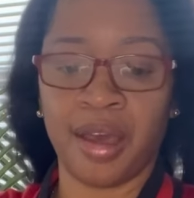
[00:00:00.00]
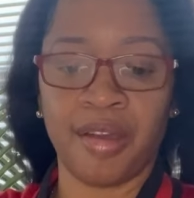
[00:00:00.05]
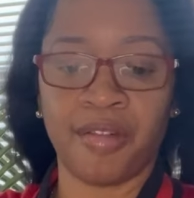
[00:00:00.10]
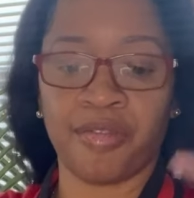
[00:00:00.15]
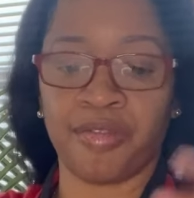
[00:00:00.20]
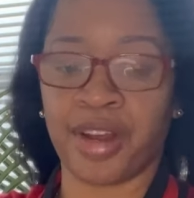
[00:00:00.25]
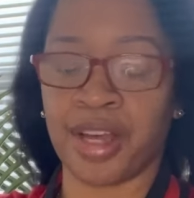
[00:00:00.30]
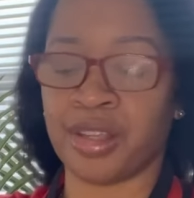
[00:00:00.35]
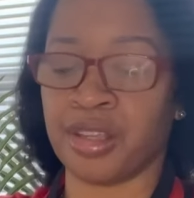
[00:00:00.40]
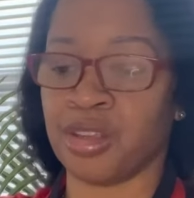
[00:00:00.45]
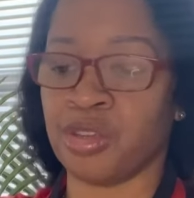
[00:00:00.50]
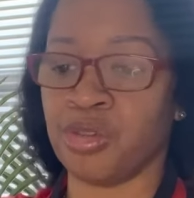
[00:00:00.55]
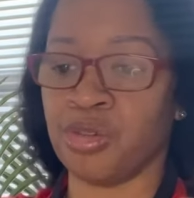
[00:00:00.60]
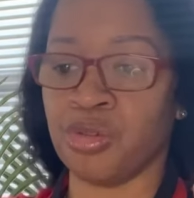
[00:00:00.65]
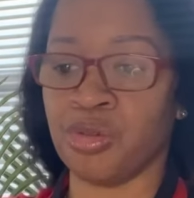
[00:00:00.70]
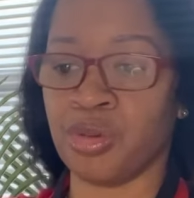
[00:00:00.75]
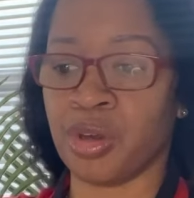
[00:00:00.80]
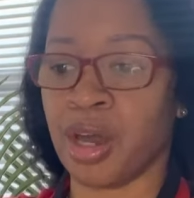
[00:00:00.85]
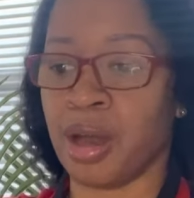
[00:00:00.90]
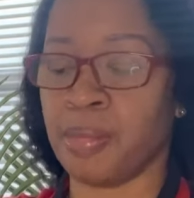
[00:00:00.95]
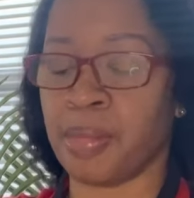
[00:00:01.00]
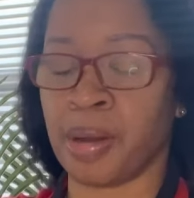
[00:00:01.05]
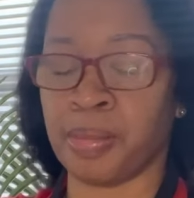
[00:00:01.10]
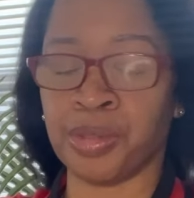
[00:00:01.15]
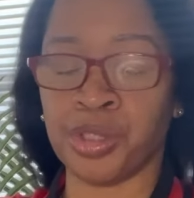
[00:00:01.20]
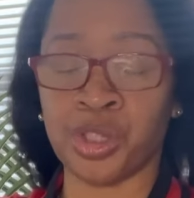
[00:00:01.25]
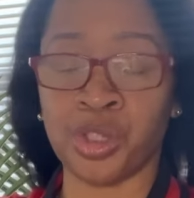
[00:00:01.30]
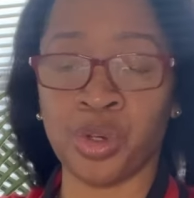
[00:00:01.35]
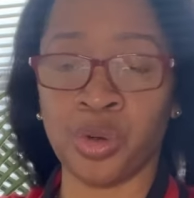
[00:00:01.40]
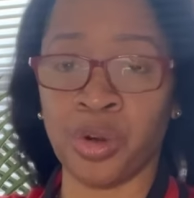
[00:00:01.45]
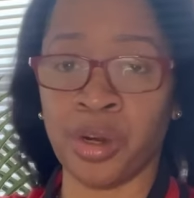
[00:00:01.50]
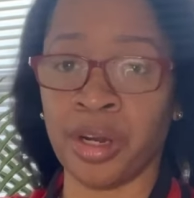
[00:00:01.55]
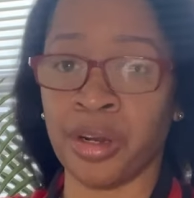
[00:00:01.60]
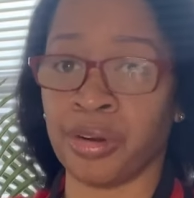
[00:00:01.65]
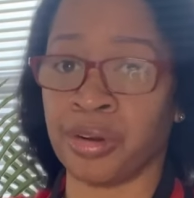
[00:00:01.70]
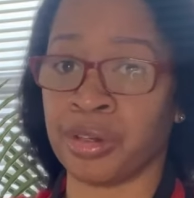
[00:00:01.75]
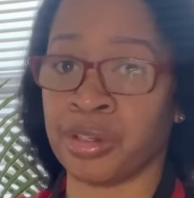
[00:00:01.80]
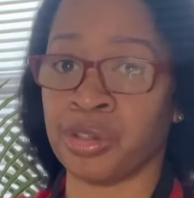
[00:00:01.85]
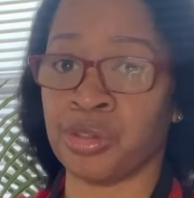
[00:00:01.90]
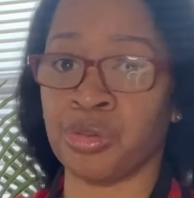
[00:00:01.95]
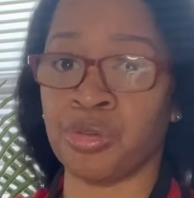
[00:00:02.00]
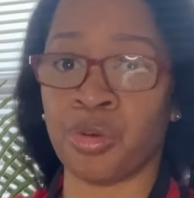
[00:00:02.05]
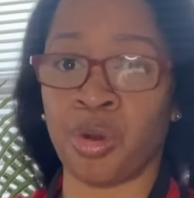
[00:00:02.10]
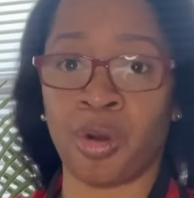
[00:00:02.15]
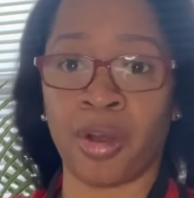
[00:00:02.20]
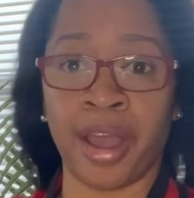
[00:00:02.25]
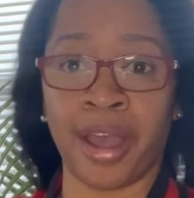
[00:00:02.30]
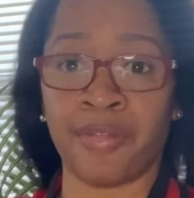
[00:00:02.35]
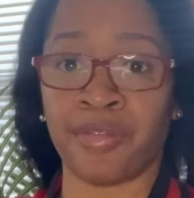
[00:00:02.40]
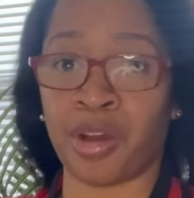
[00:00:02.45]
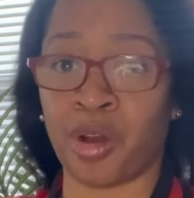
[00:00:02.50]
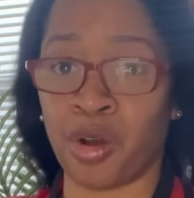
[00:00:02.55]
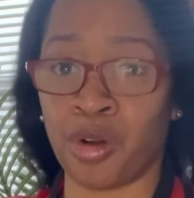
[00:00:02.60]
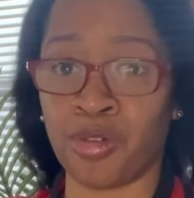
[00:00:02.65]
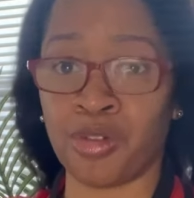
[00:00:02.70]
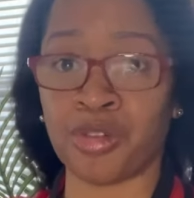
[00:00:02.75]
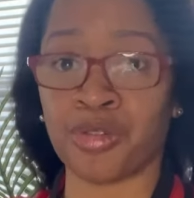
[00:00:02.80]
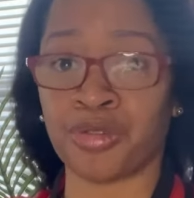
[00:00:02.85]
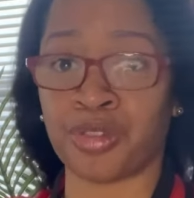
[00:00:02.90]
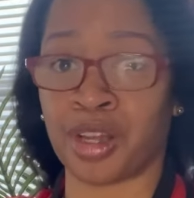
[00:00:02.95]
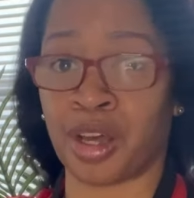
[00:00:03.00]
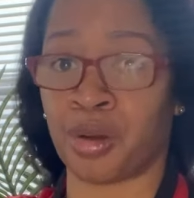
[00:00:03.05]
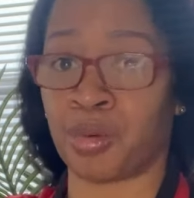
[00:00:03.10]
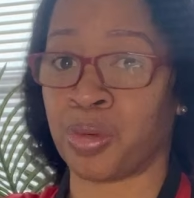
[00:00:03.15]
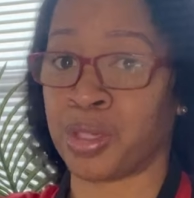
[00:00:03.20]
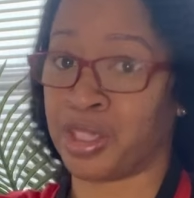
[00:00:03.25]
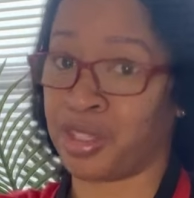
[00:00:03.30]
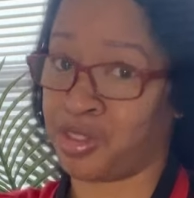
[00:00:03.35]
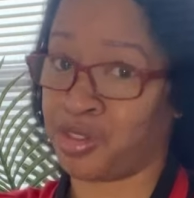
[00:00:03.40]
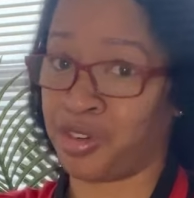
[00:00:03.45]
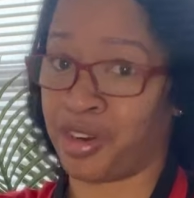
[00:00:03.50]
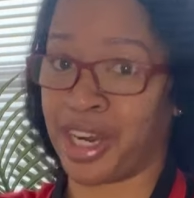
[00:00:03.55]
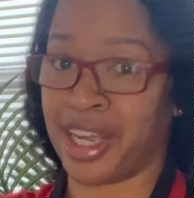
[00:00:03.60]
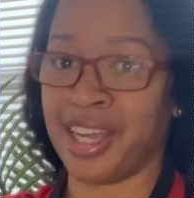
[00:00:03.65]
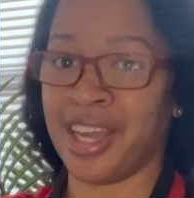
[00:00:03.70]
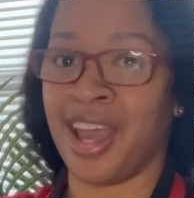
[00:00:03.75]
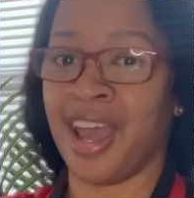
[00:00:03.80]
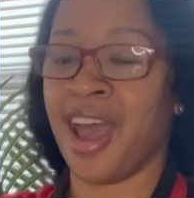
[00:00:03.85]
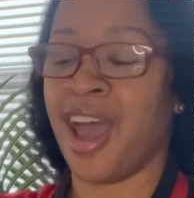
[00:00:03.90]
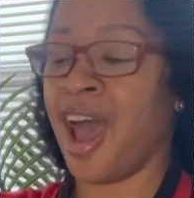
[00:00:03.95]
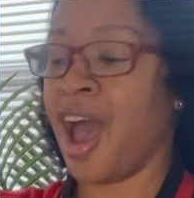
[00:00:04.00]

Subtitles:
Whether you come up short or you have an overflow, which is great,